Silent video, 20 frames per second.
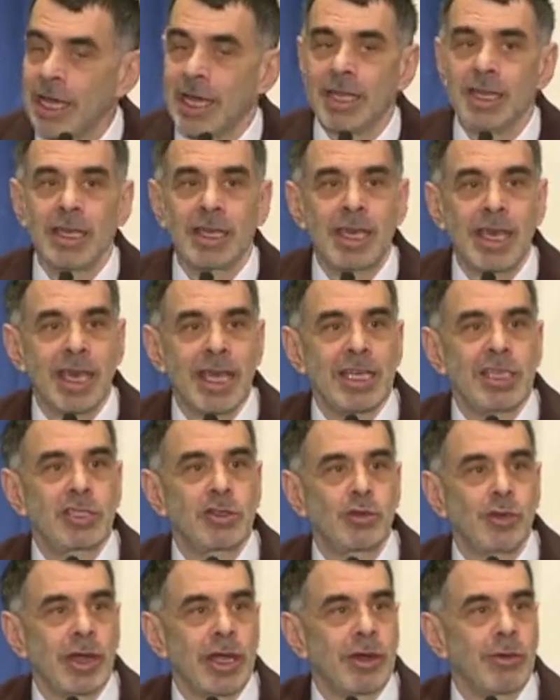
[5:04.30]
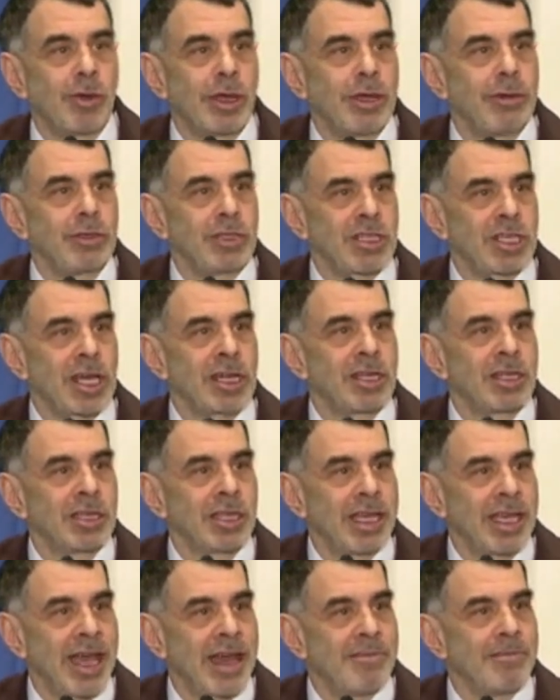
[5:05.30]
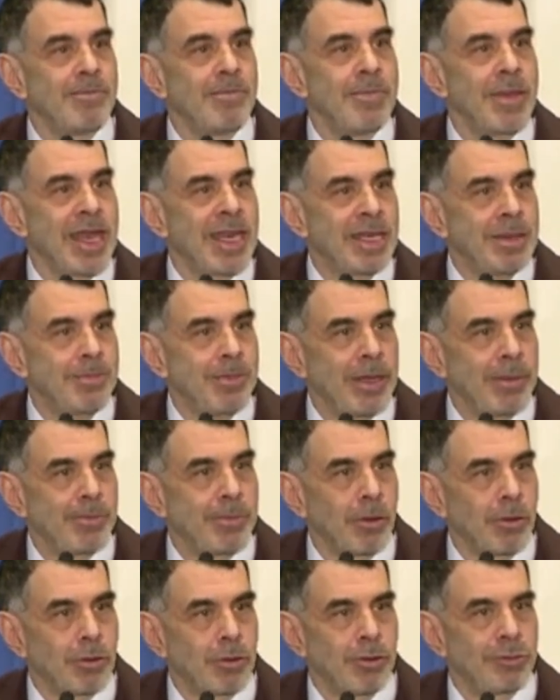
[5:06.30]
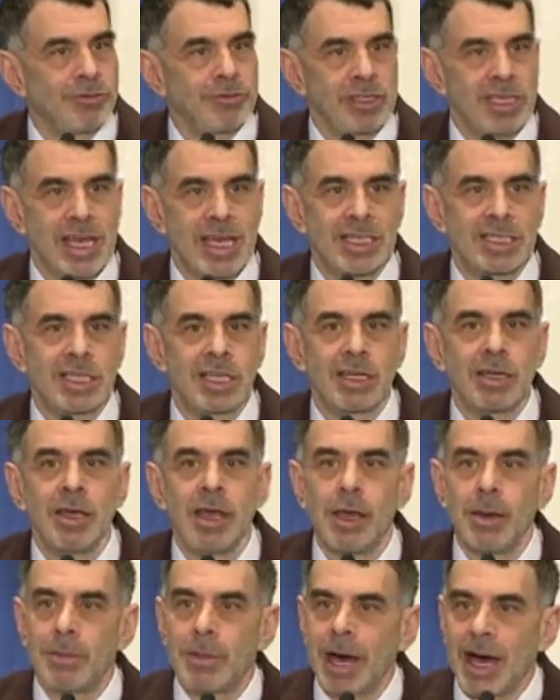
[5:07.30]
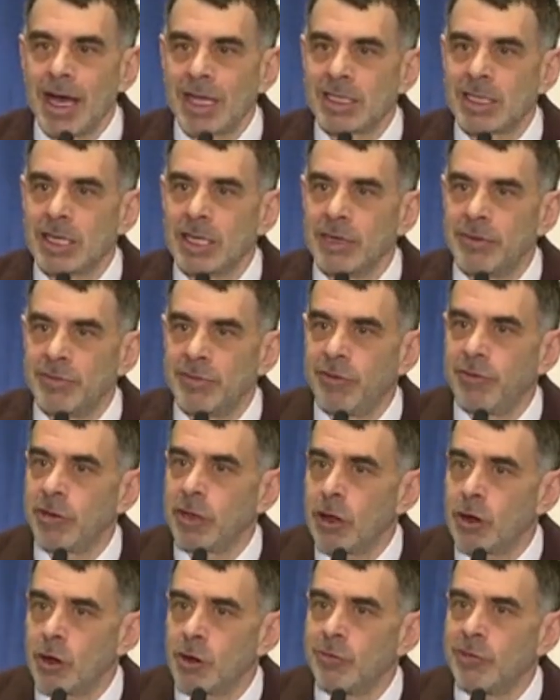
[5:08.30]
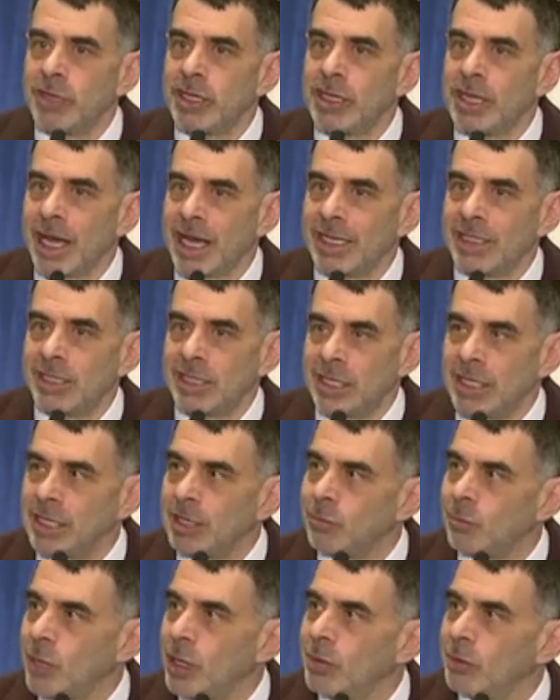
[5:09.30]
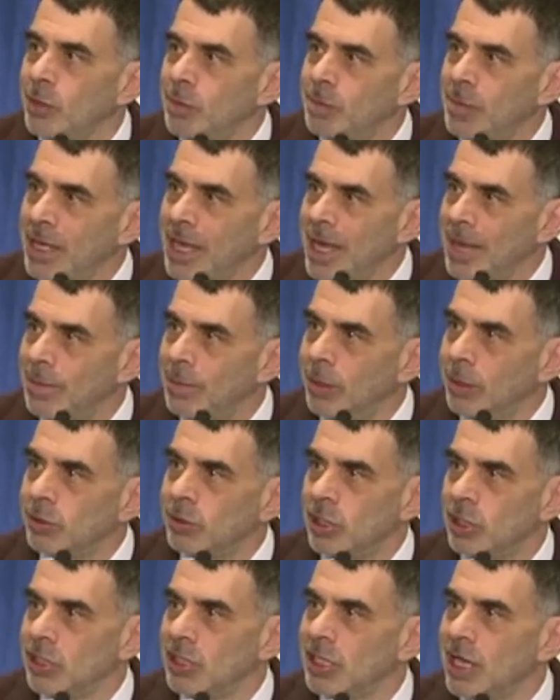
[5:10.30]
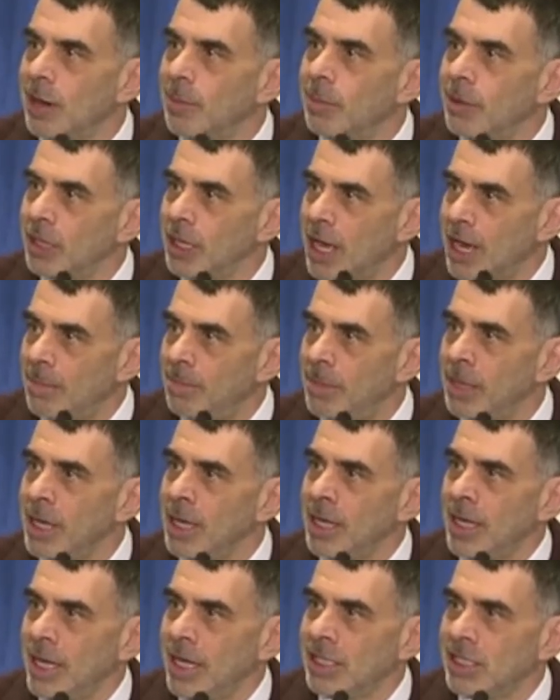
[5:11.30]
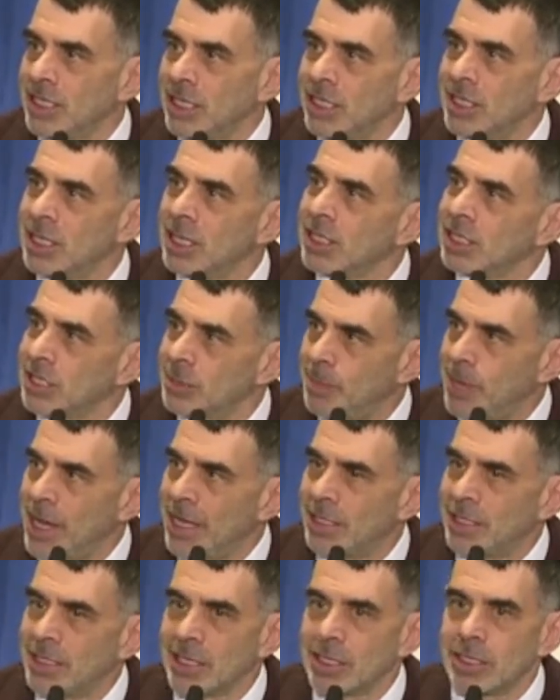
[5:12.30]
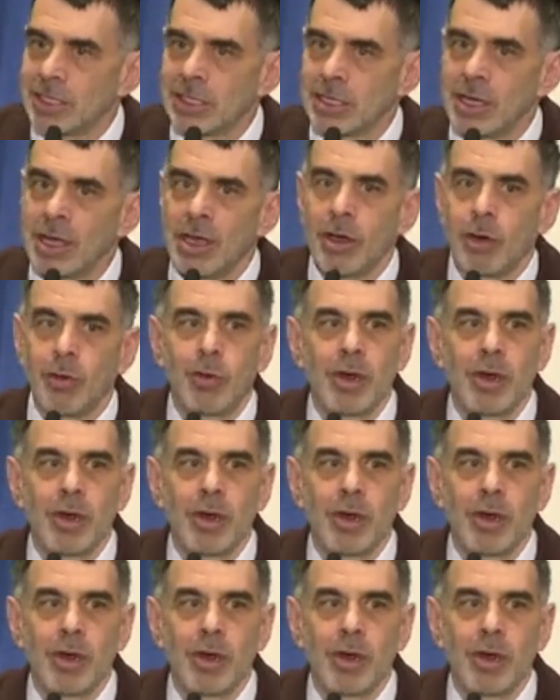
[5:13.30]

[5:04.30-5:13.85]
a case where we suddenly have many people who've tested positive for COVID 19, we would be able to double up existing spaces. We